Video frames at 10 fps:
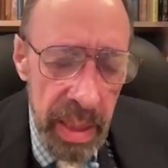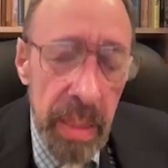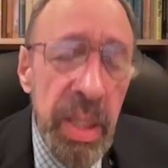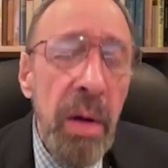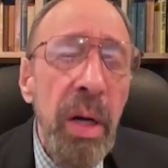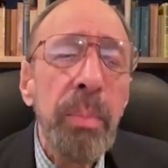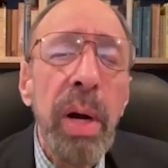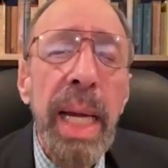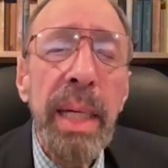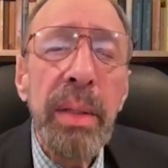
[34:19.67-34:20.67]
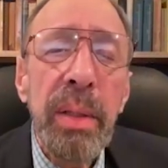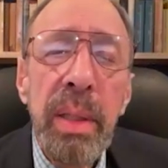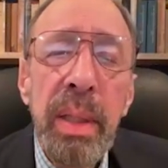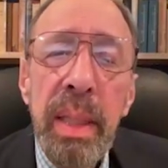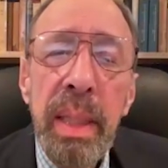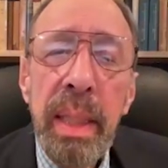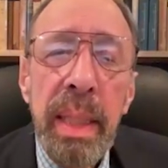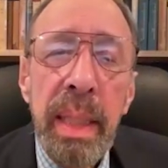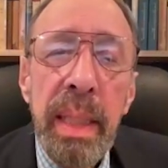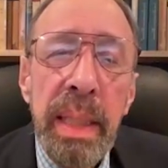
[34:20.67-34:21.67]
named Eric Brandt.
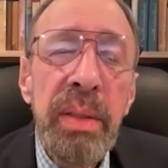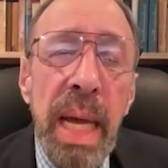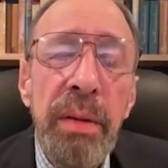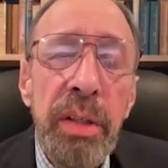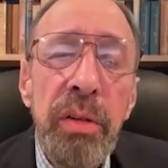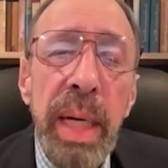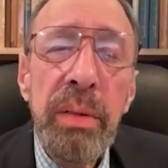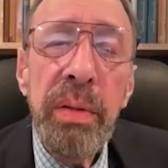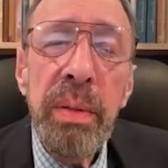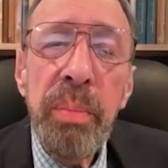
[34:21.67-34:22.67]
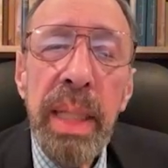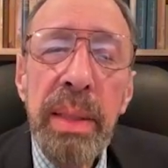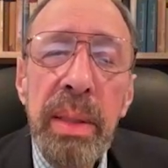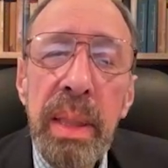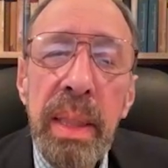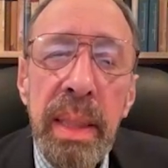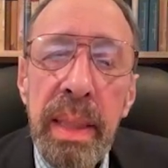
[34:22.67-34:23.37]
He's now the director of the press.